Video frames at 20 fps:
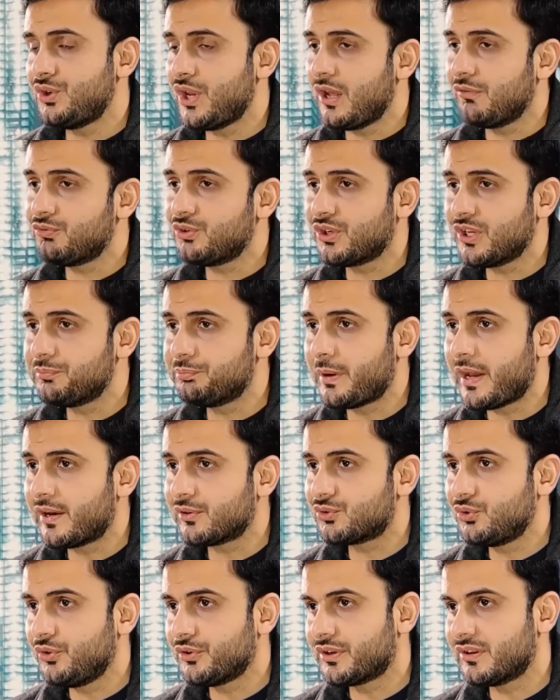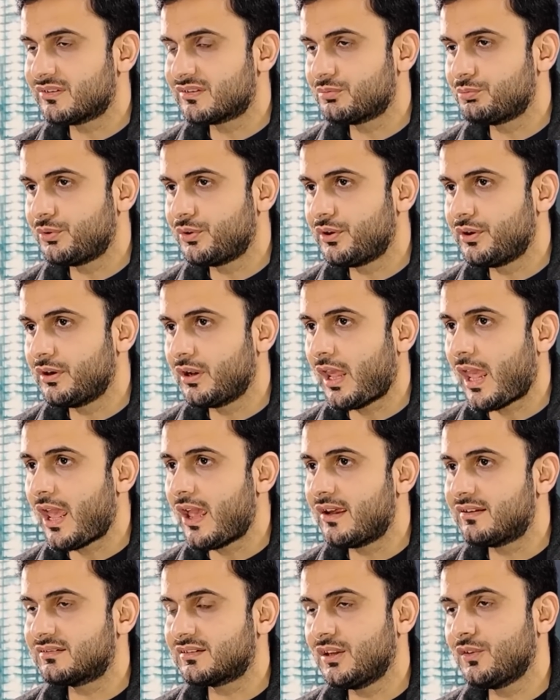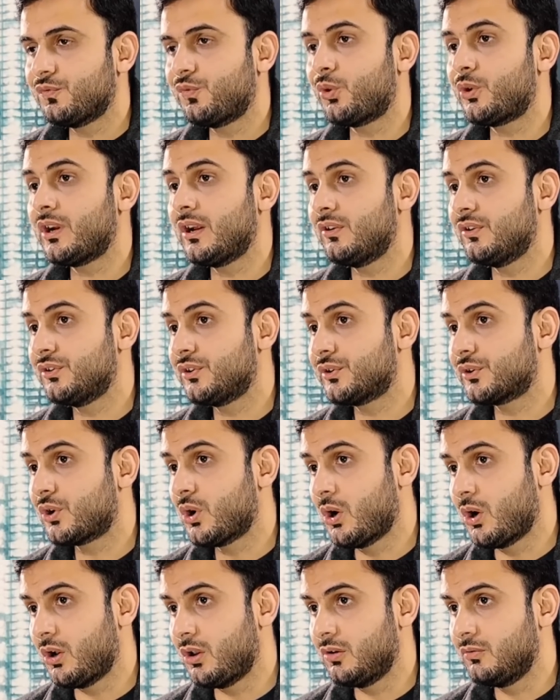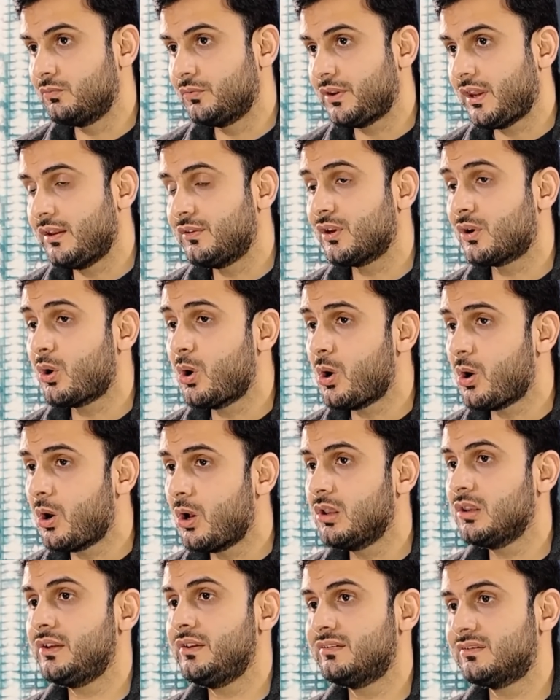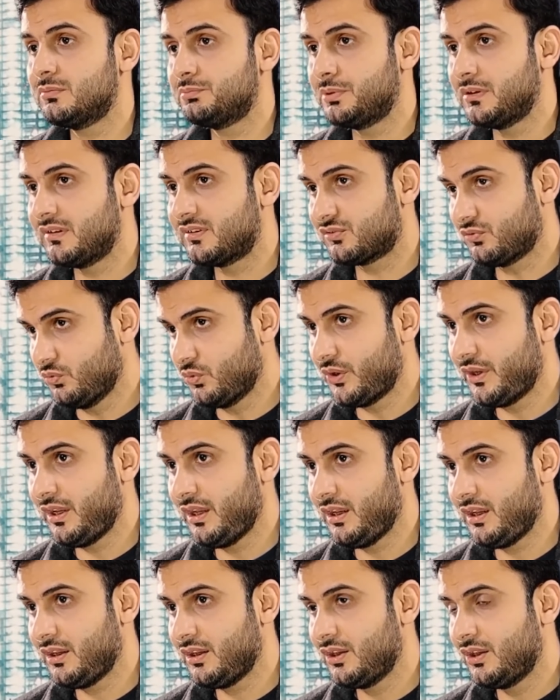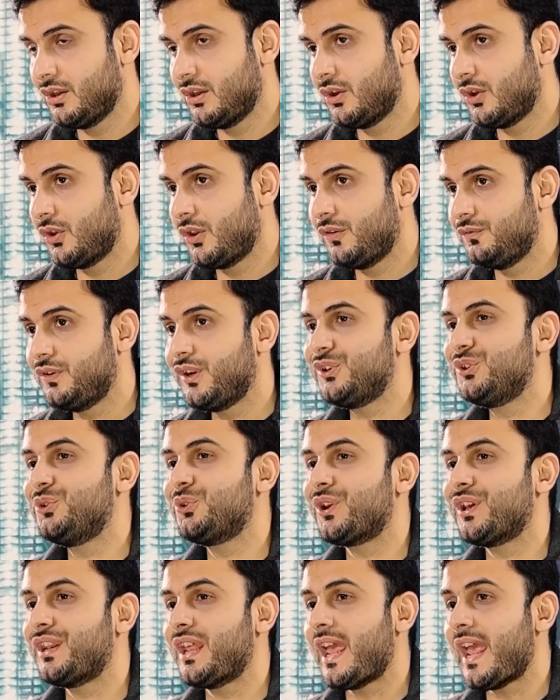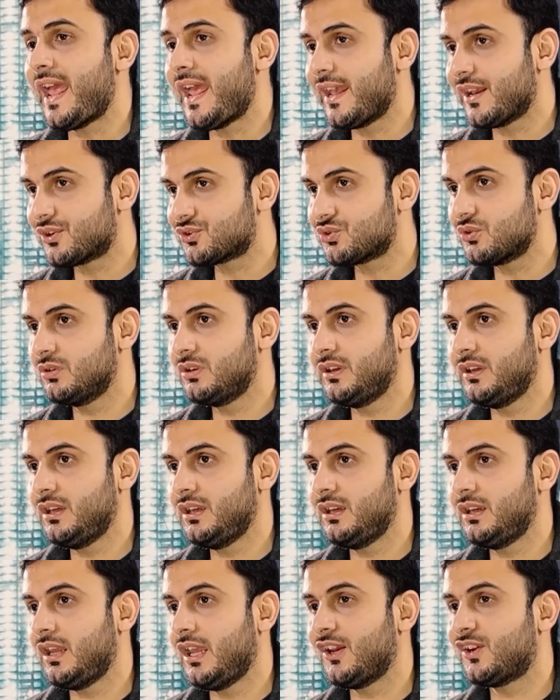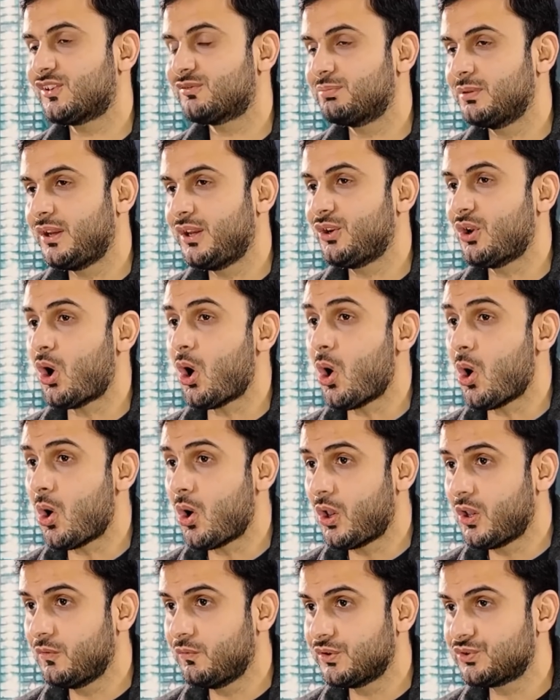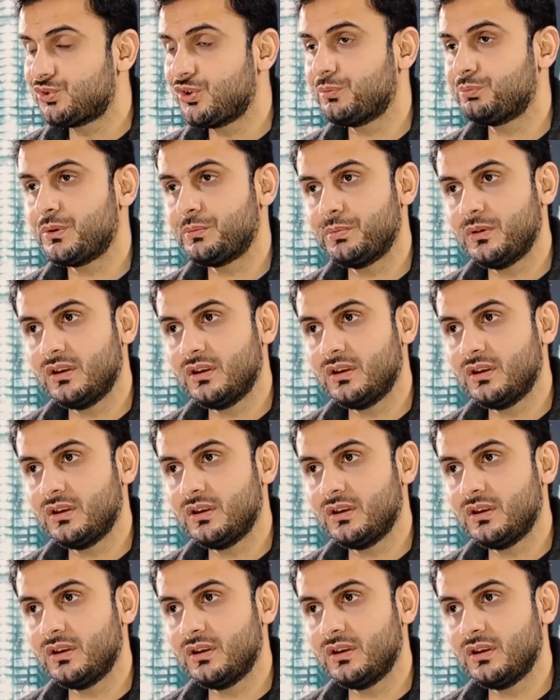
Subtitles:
Then you have to get back to your customer asking for another call. And the call is the best way where you can actually explain all what you have